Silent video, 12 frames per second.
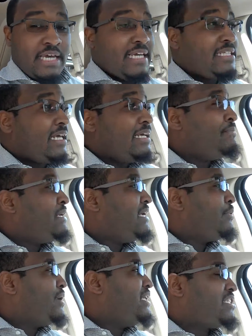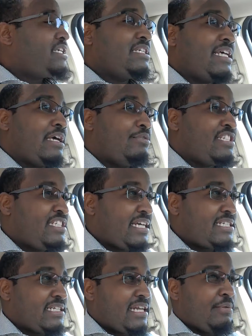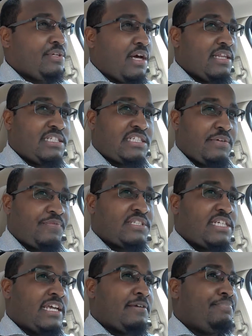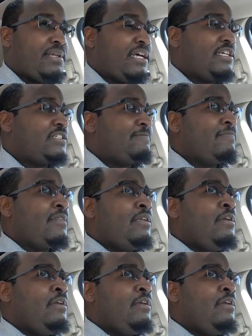It really seems like it was yesterday when all this stuff was taking place.